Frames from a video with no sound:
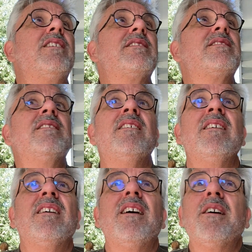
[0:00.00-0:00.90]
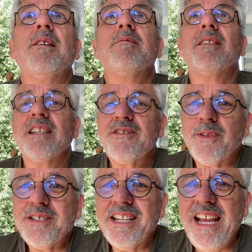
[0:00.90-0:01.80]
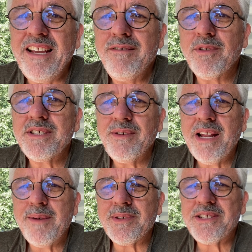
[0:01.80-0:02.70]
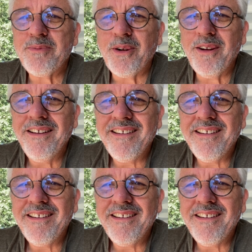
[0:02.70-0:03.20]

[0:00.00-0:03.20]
nice, at least for today. We'll see what happens tomorrow.